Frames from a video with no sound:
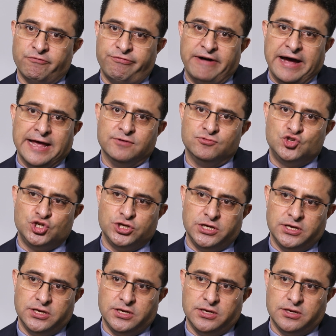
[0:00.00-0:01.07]

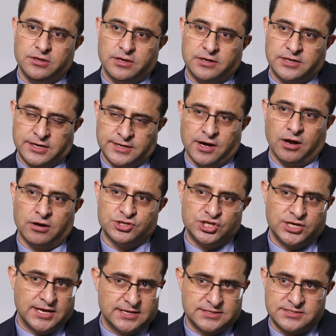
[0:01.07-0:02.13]
5G
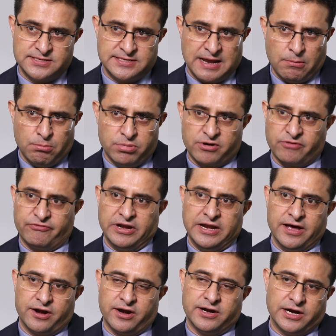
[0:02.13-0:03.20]
technology has number of
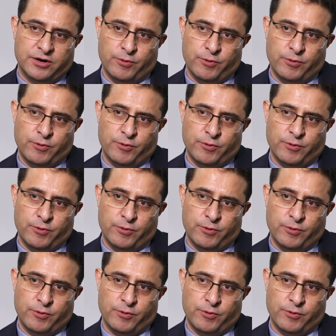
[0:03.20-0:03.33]
inherent